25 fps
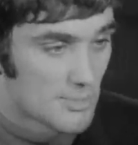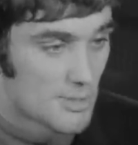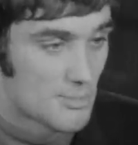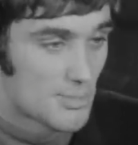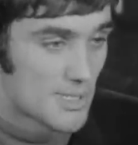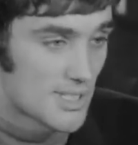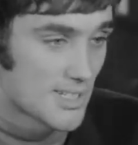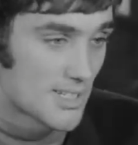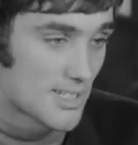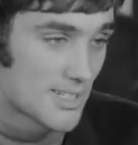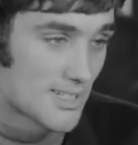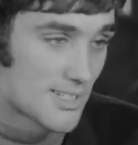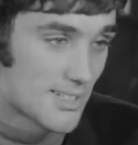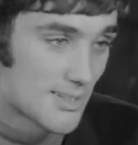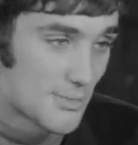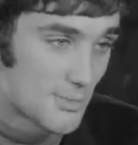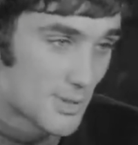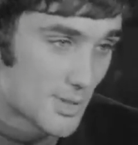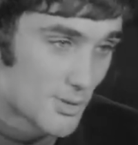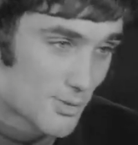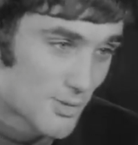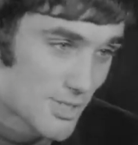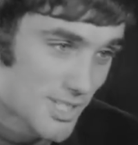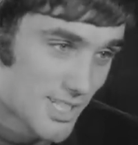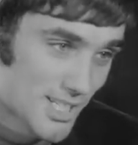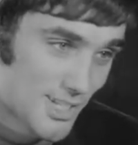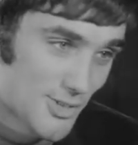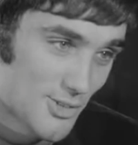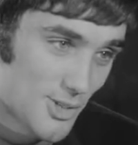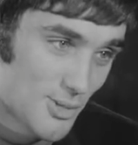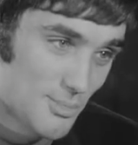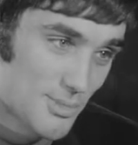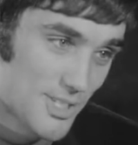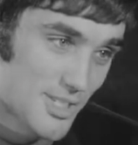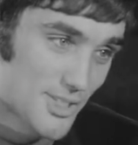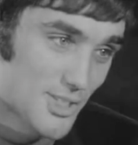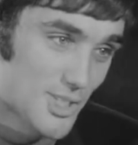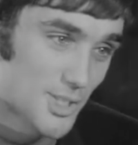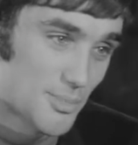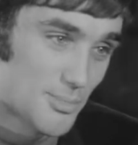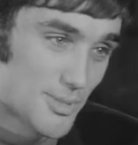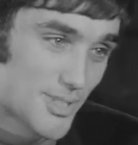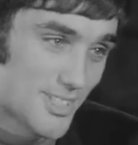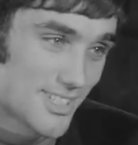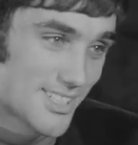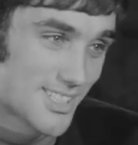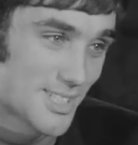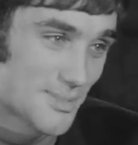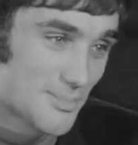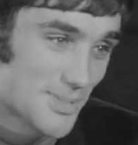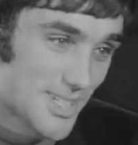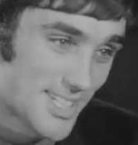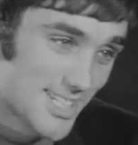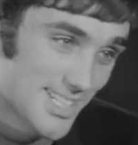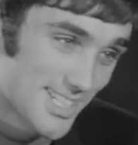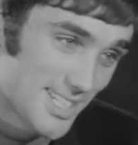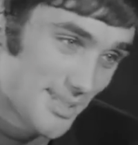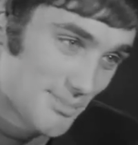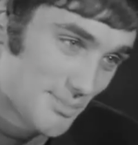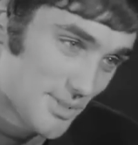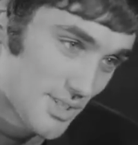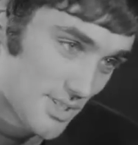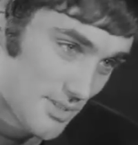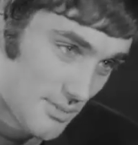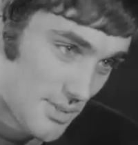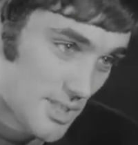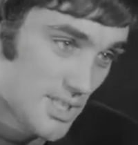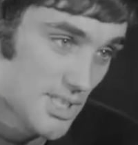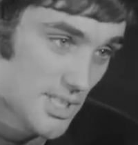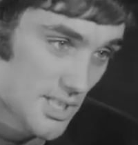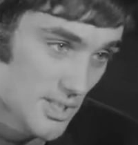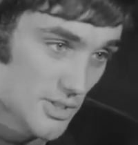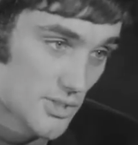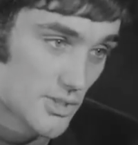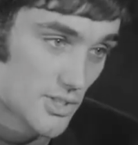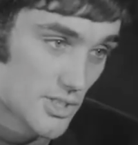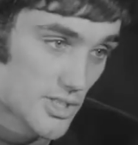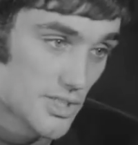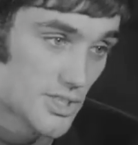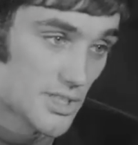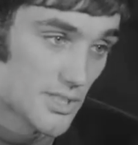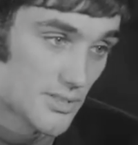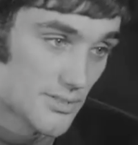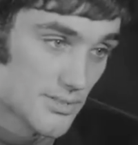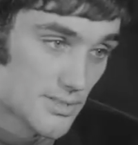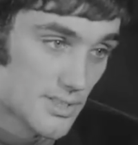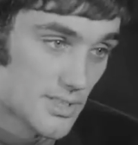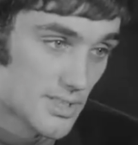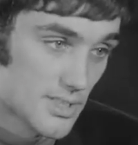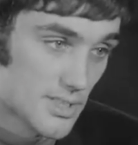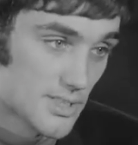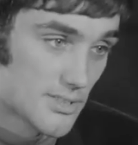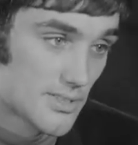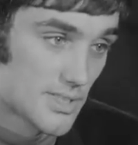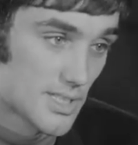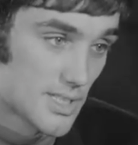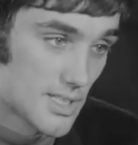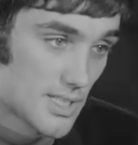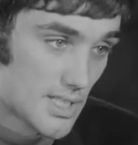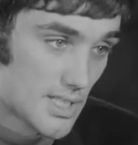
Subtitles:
I mean, we don't sell rubbish just because it's my name. You know, we sell good stuff as well.